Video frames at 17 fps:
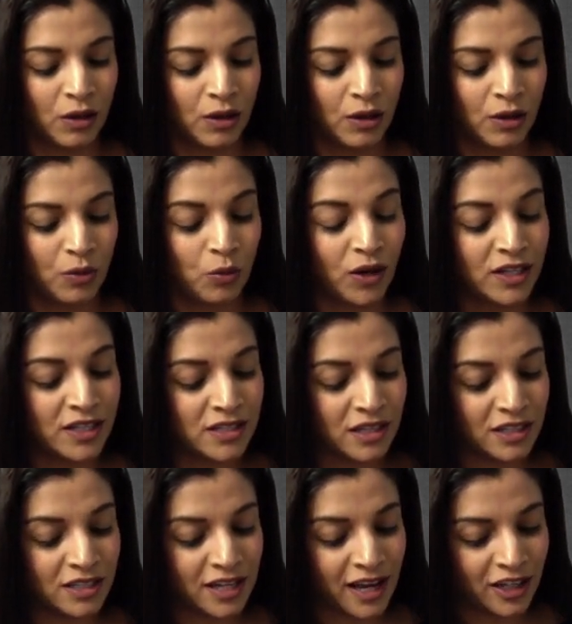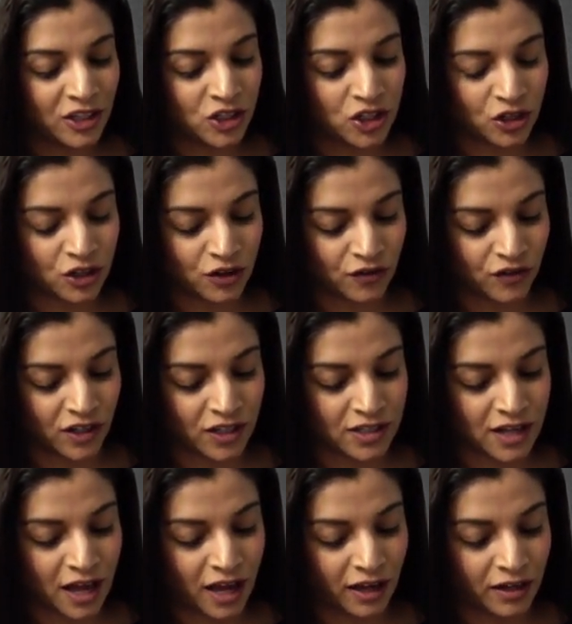What's the texture of this
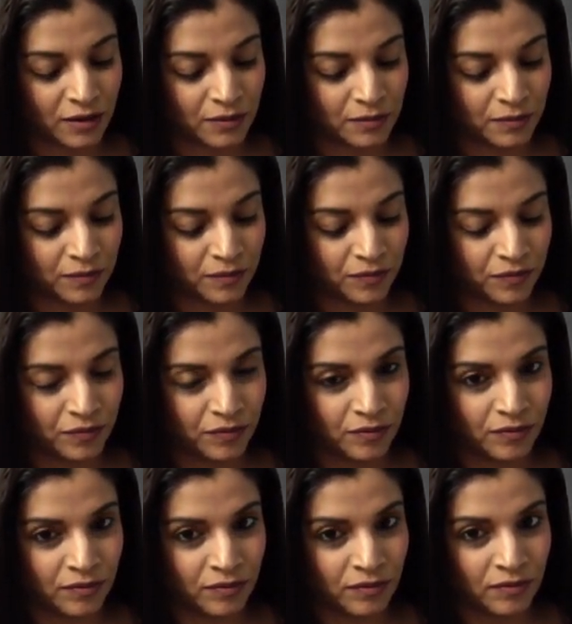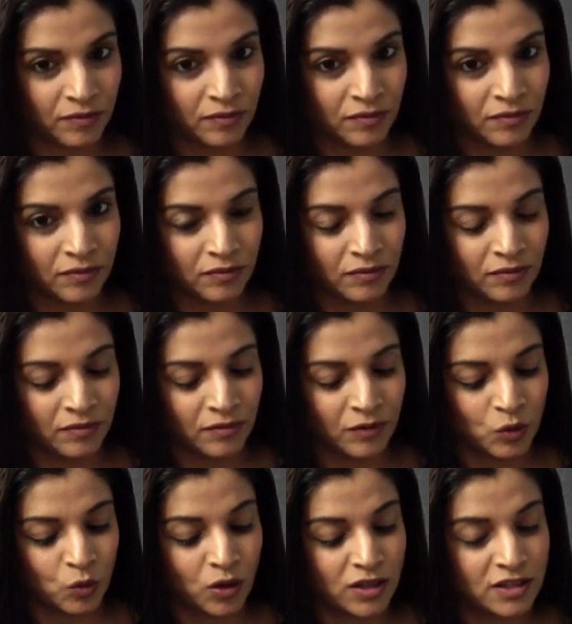item?
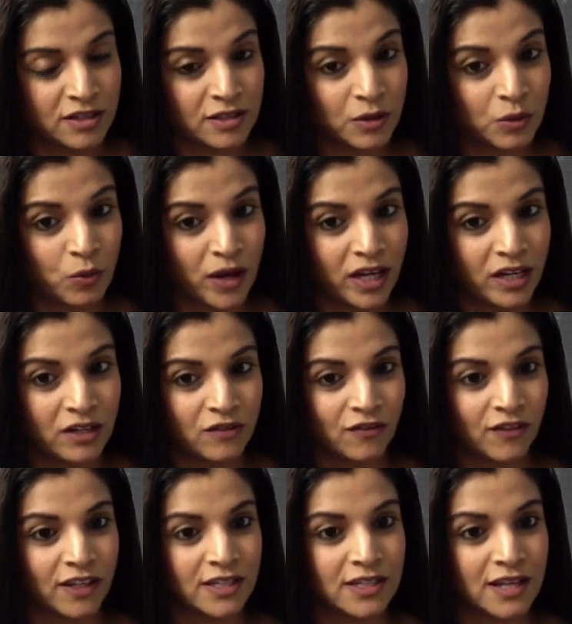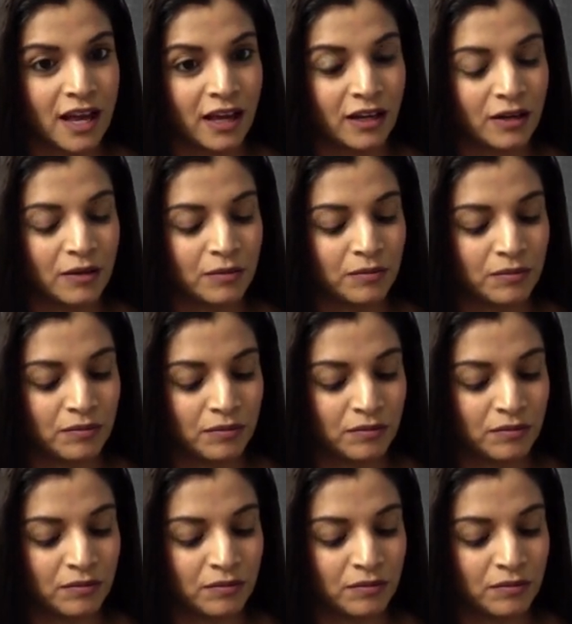What's the weight of this item?